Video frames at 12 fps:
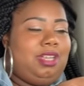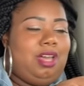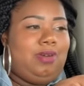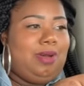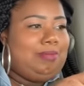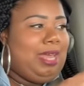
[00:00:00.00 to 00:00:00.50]

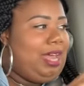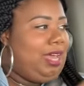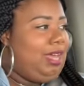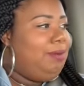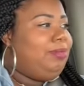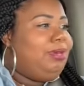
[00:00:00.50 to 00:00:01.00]
No, I'm
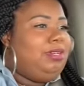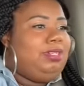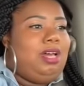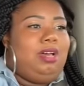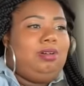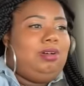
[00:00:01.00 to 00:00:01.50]
not. You I'm, thought they
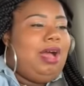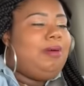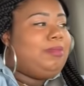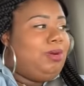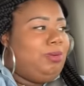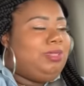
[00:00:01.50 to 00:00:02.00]
was no, open too?
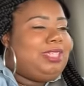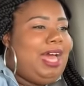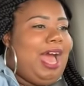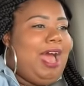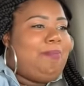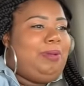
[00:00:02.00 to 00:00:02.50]
I'm going to
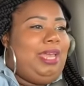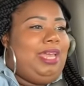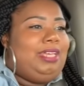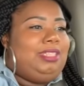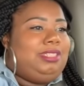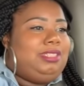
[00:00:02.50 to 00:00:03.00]
our
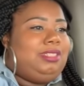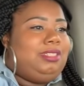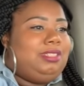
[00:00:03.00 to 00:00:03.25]
place.